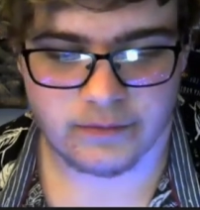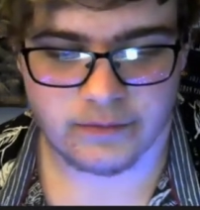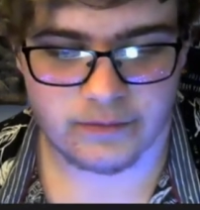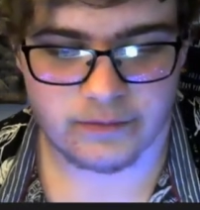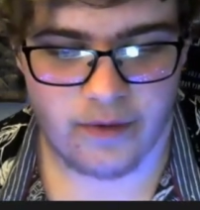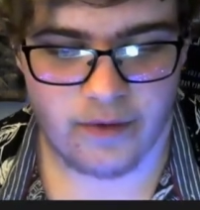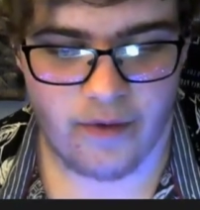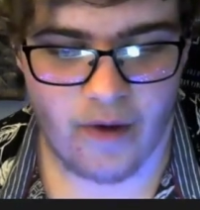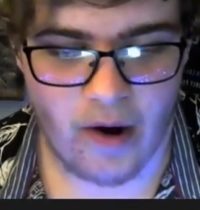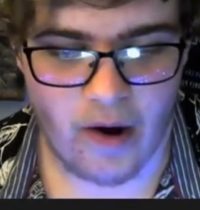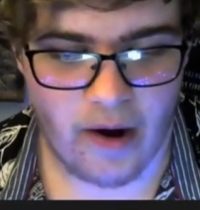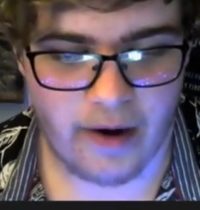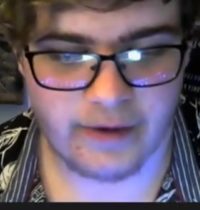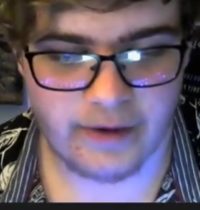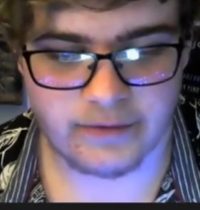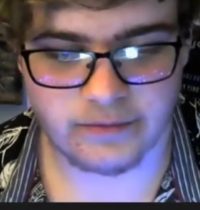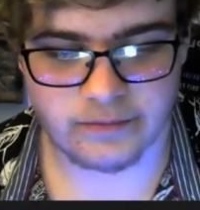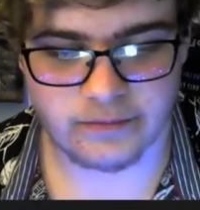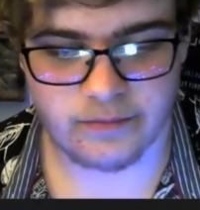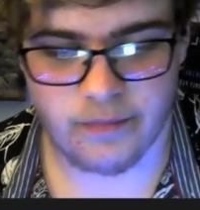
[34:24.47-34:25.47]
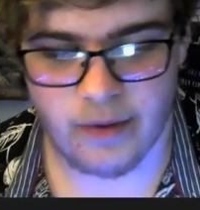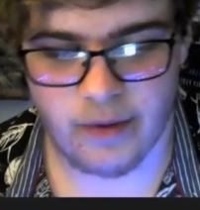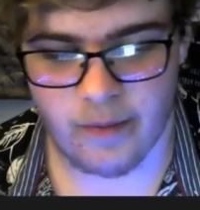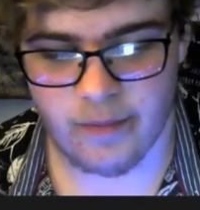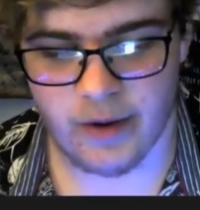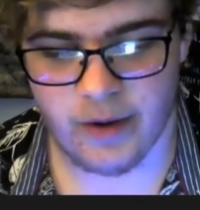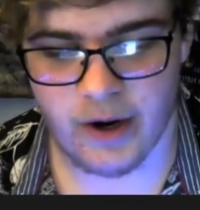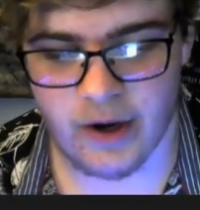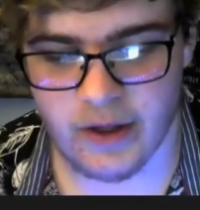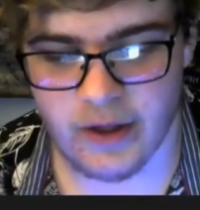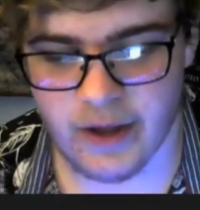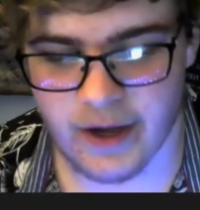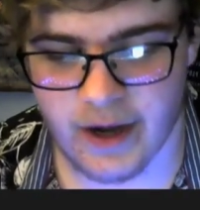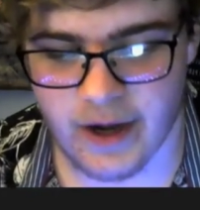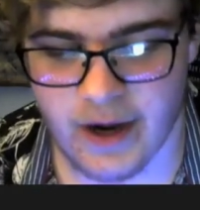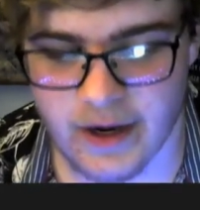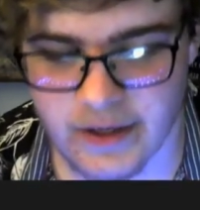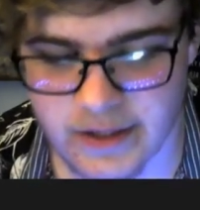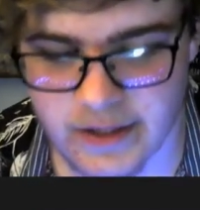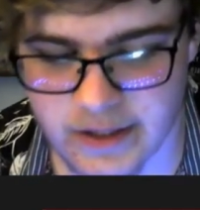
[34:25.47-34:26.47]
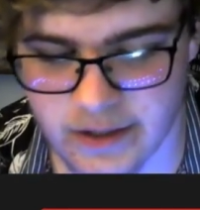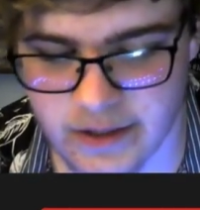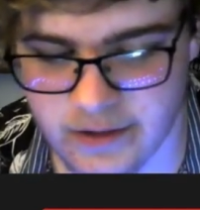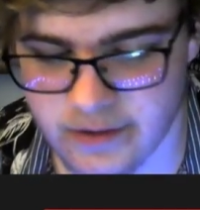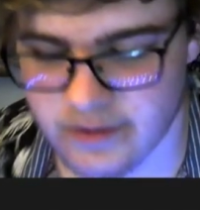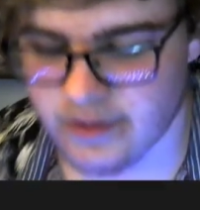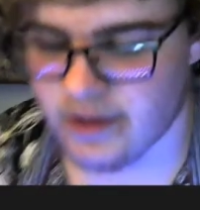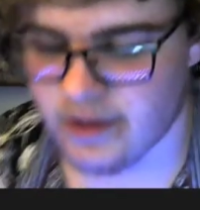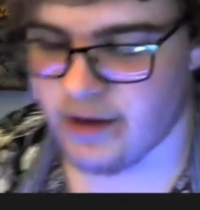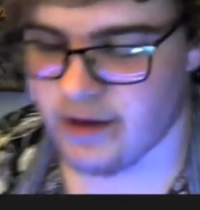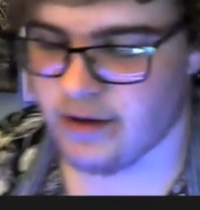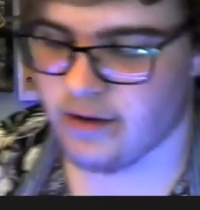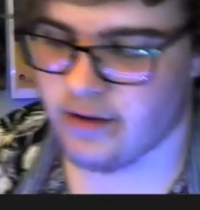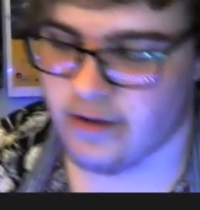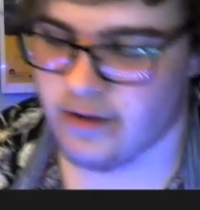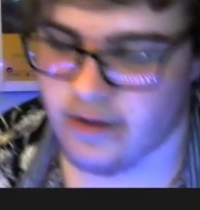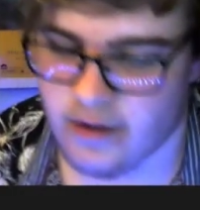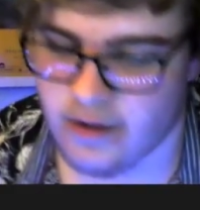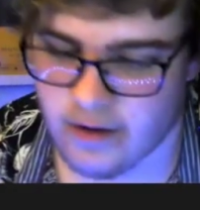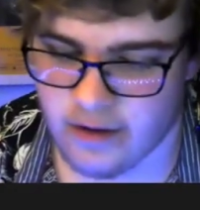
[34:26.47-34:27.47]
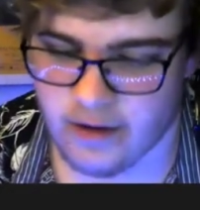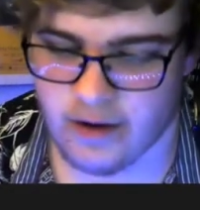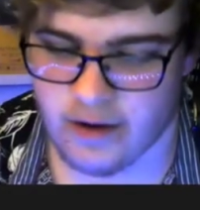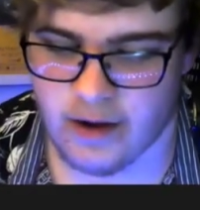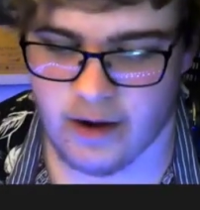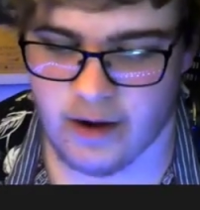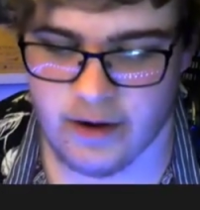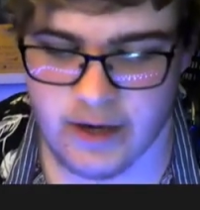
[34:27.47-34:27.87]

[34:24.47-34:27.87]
that's but bro, awesome. like honestly, dude, like I, I